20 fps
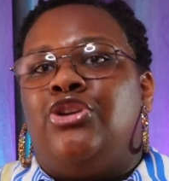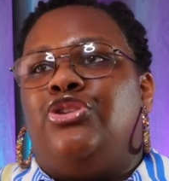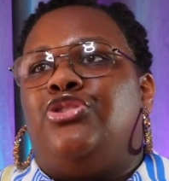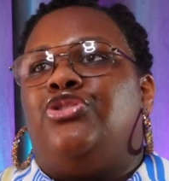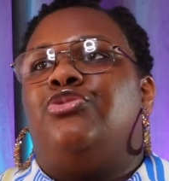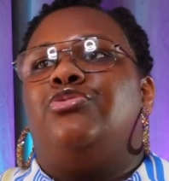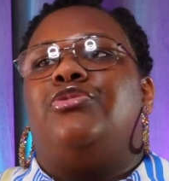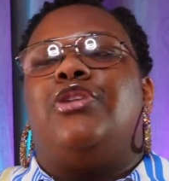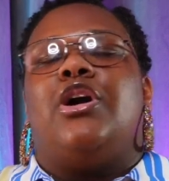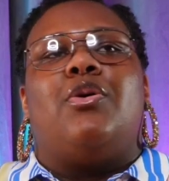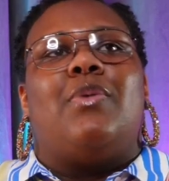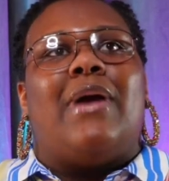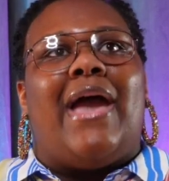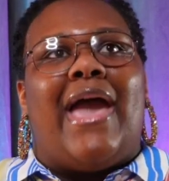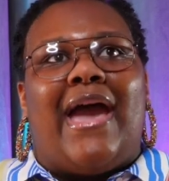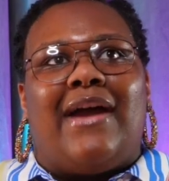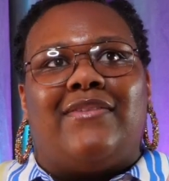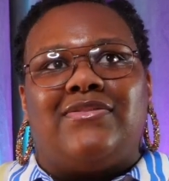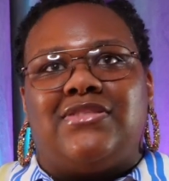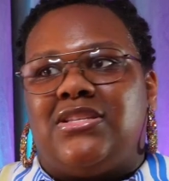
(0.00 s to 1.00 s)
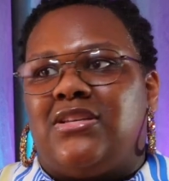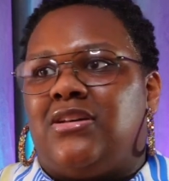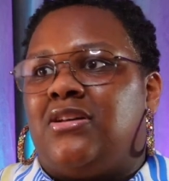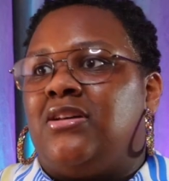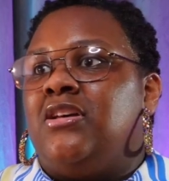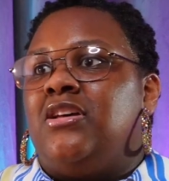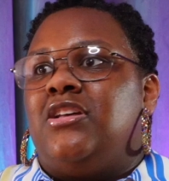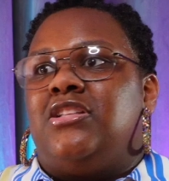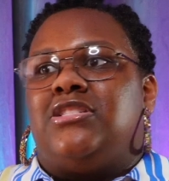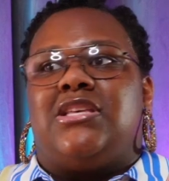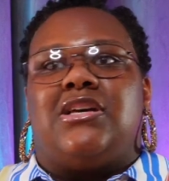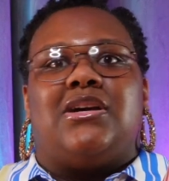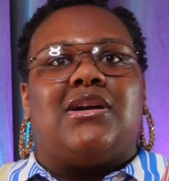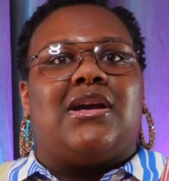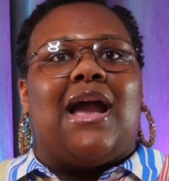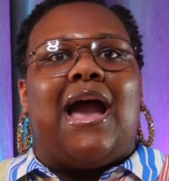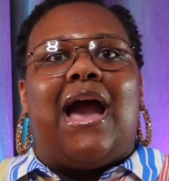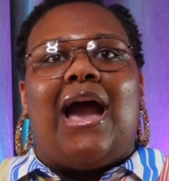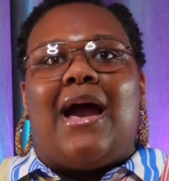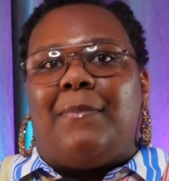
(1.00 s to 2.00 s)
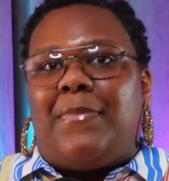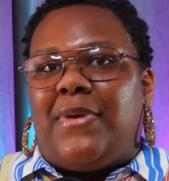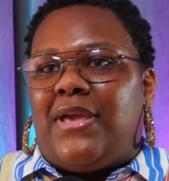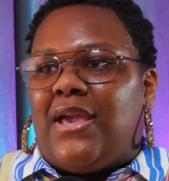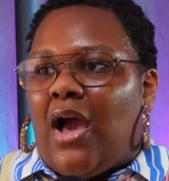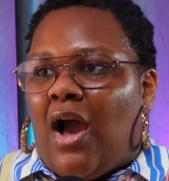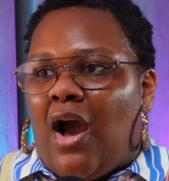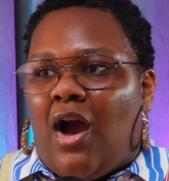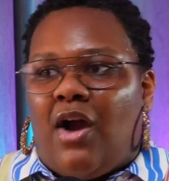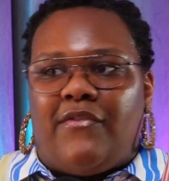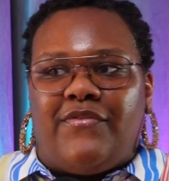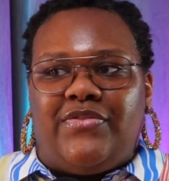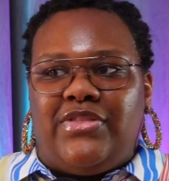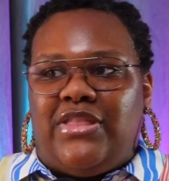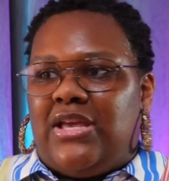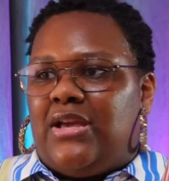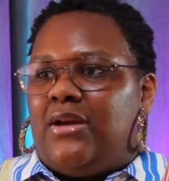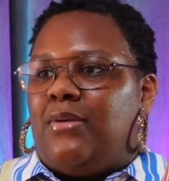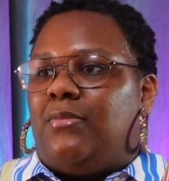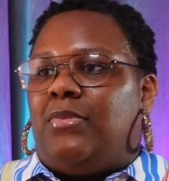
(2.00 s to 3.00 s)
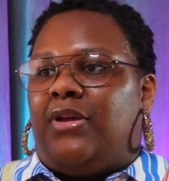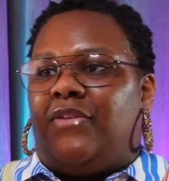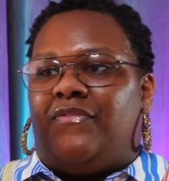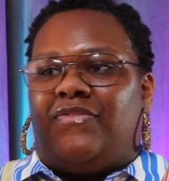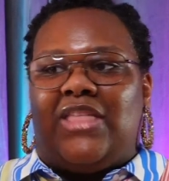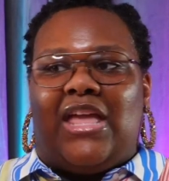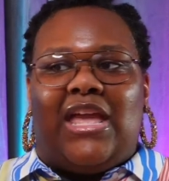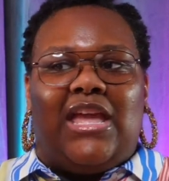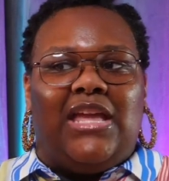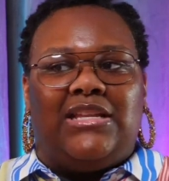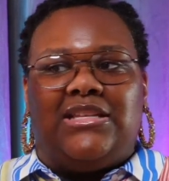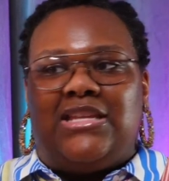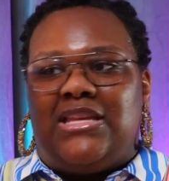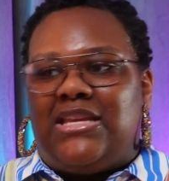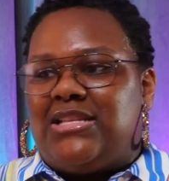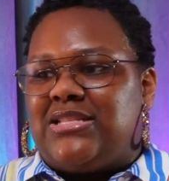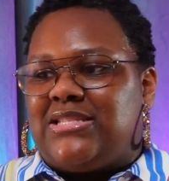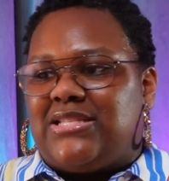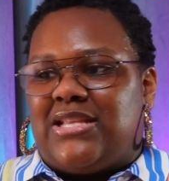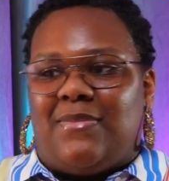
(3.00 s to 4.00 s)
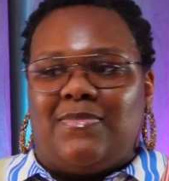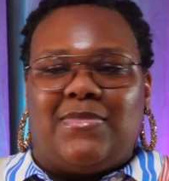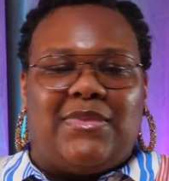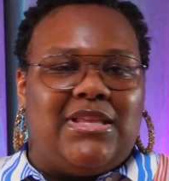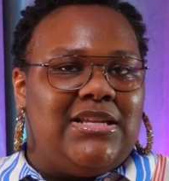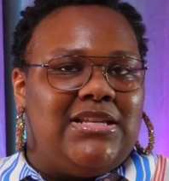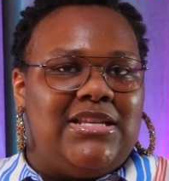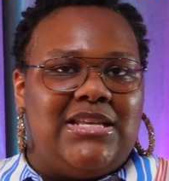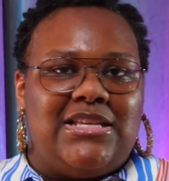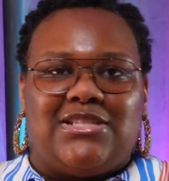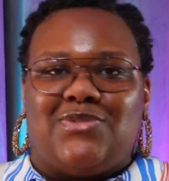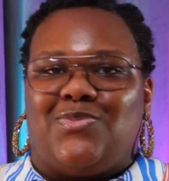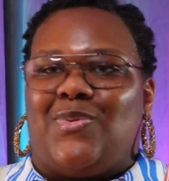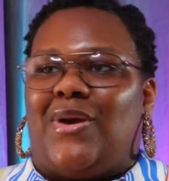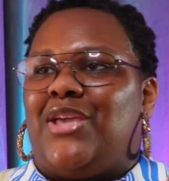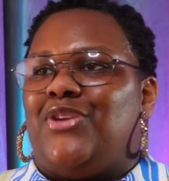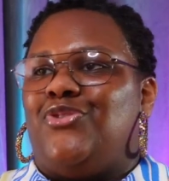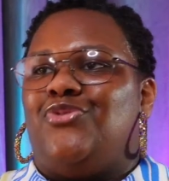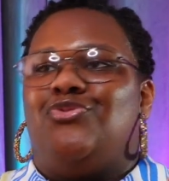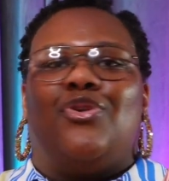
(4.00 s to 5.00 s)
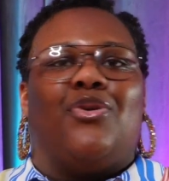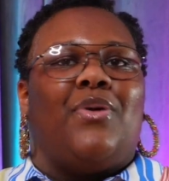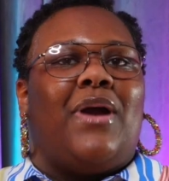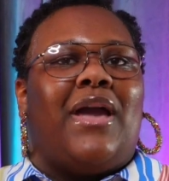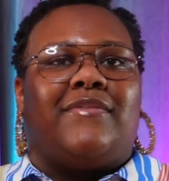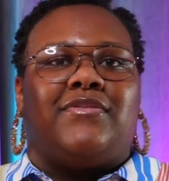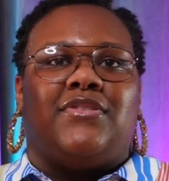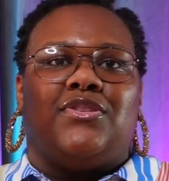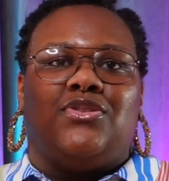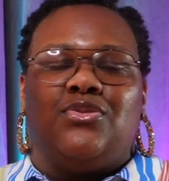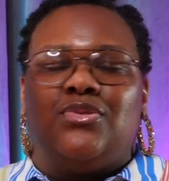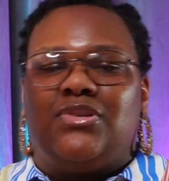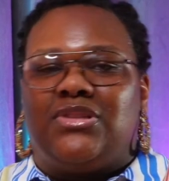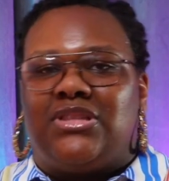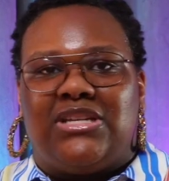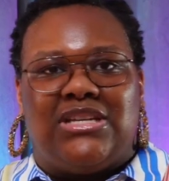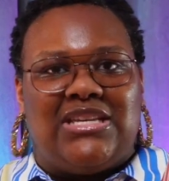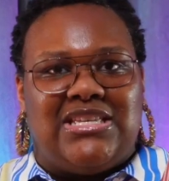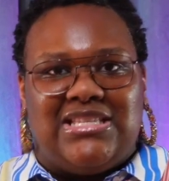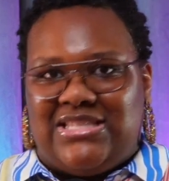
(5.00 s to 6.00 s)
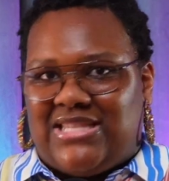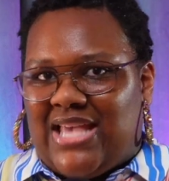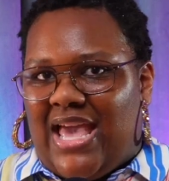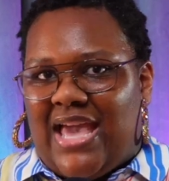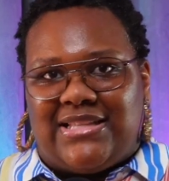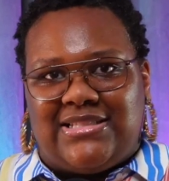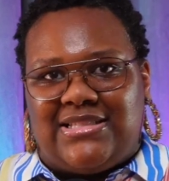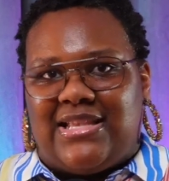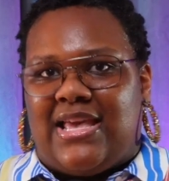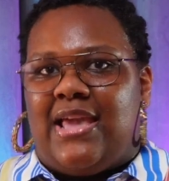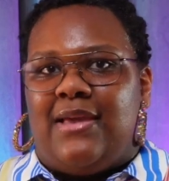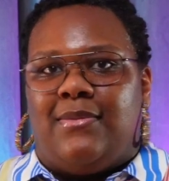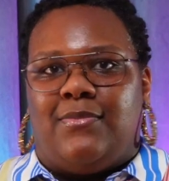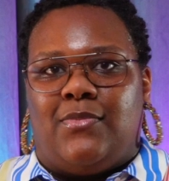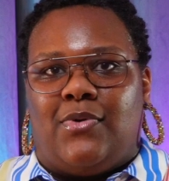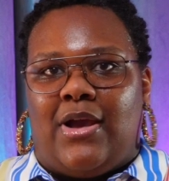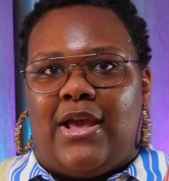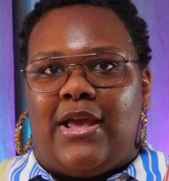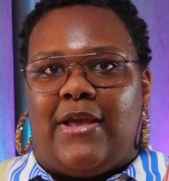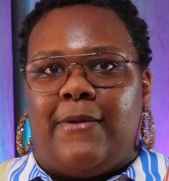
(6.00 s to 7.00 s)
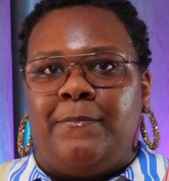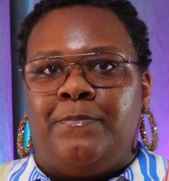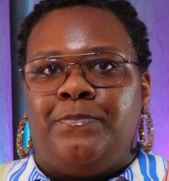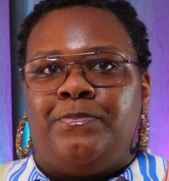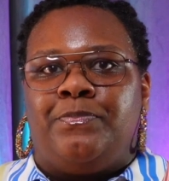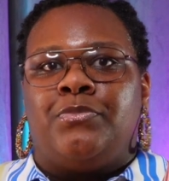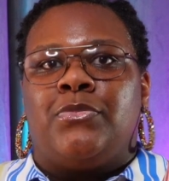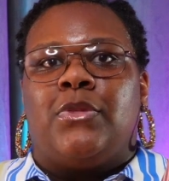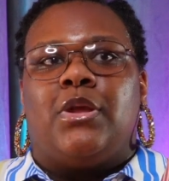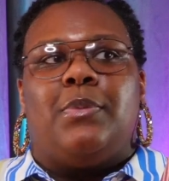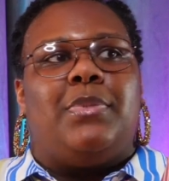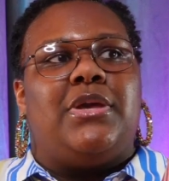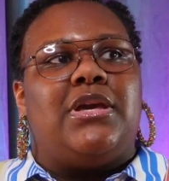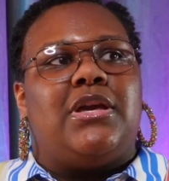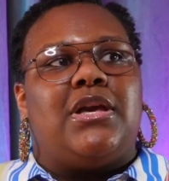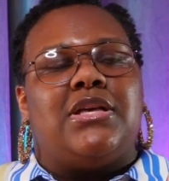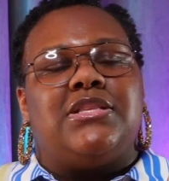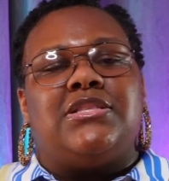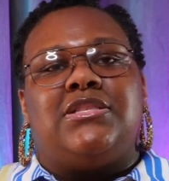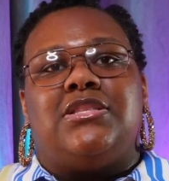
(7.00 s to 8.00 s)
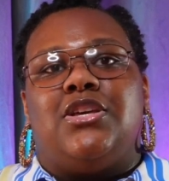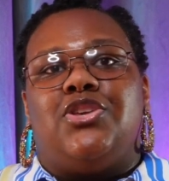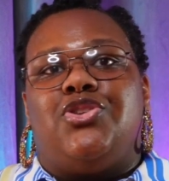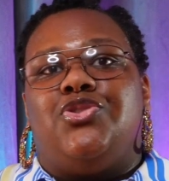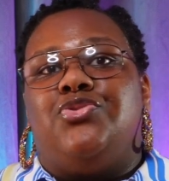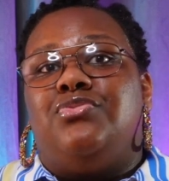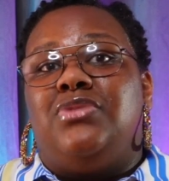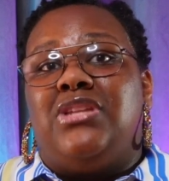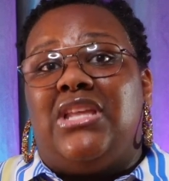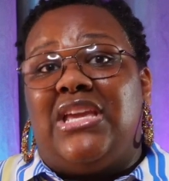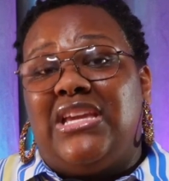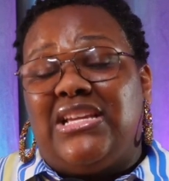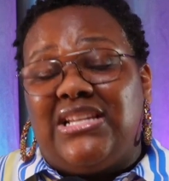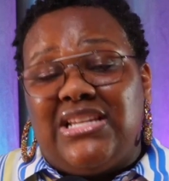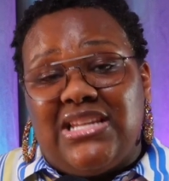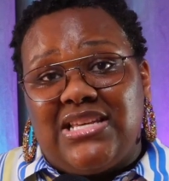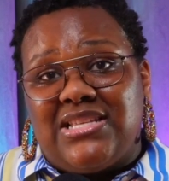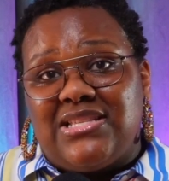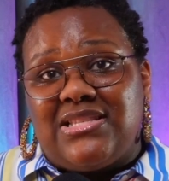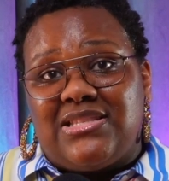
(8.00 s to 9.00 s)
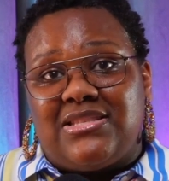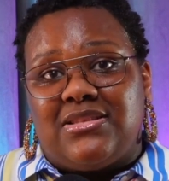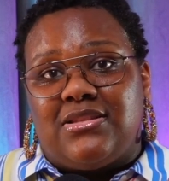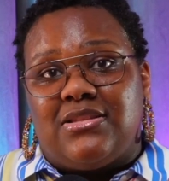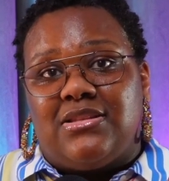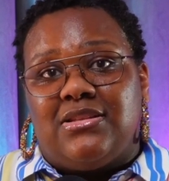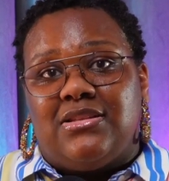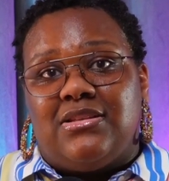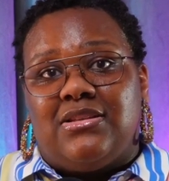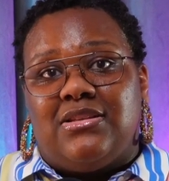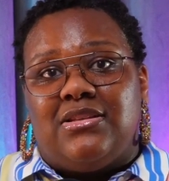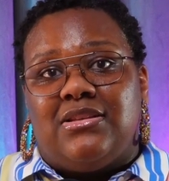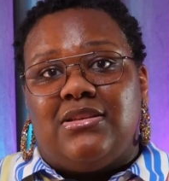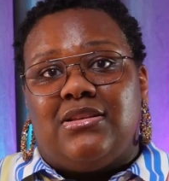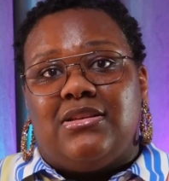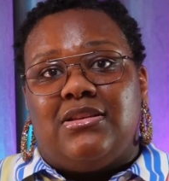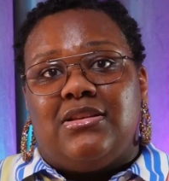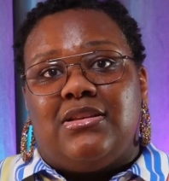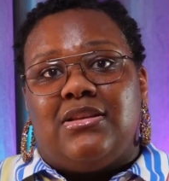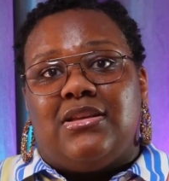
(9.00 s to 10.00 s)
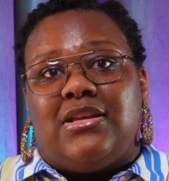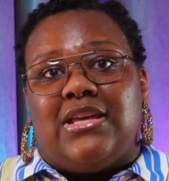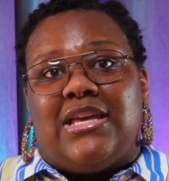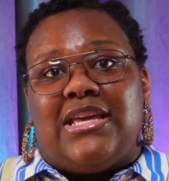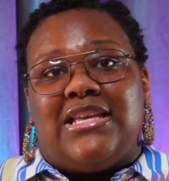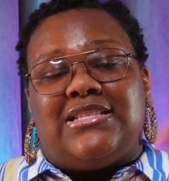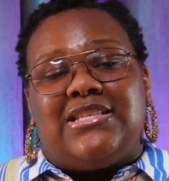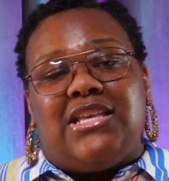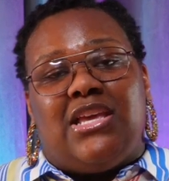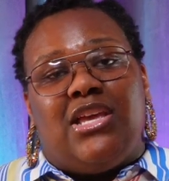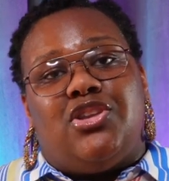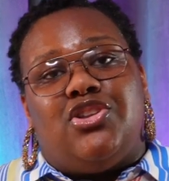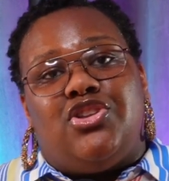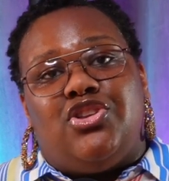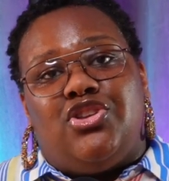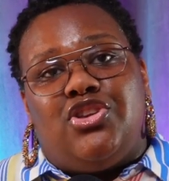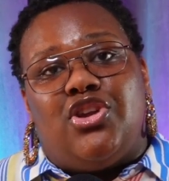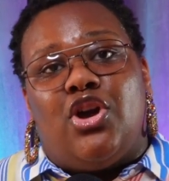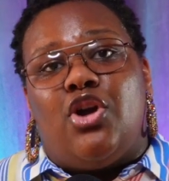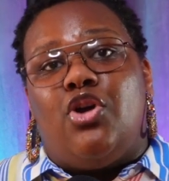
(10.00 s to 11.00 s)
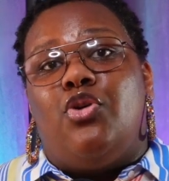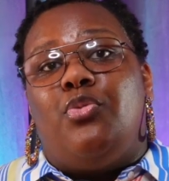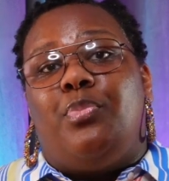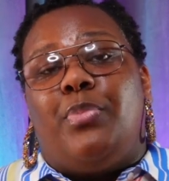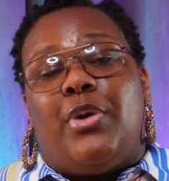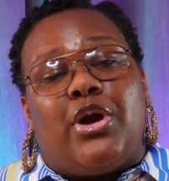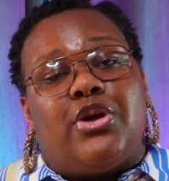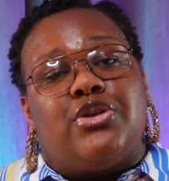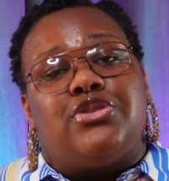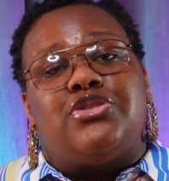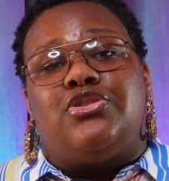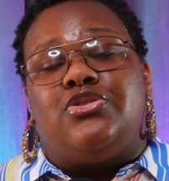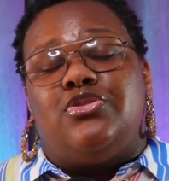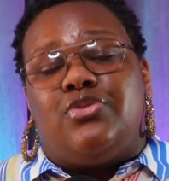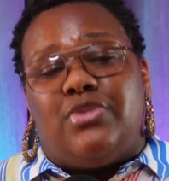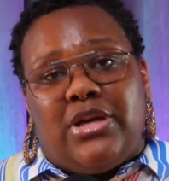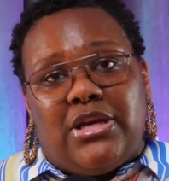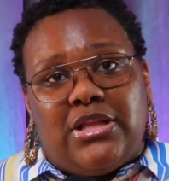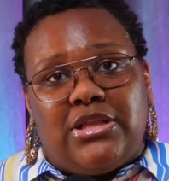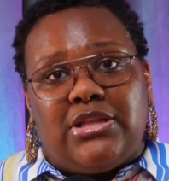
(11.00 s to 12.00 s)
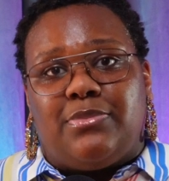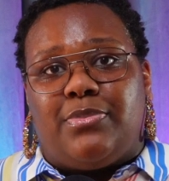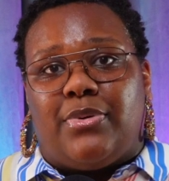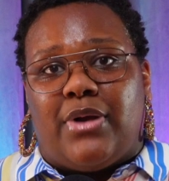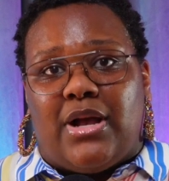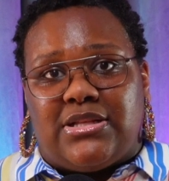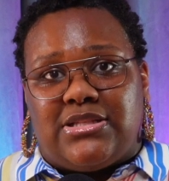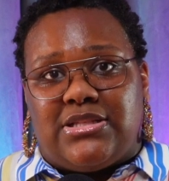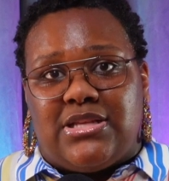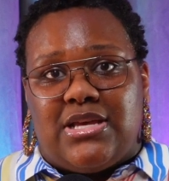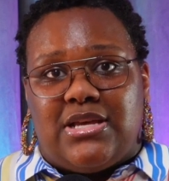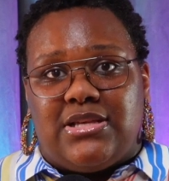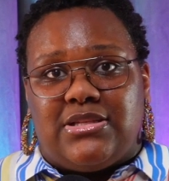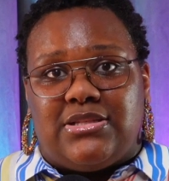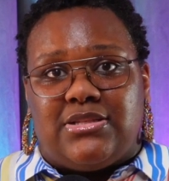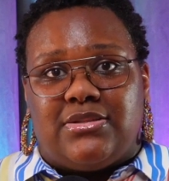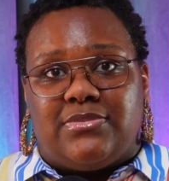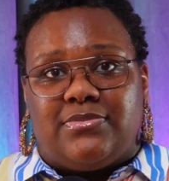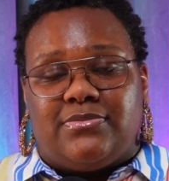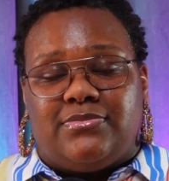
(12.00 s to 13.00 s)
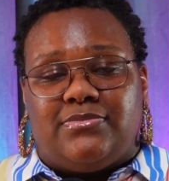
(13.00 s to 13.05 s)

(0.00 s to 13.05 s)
You don't have to to copy off them. If they did something this way, you don't have to do it the exact same way because the uniqueness is in your personal healing process.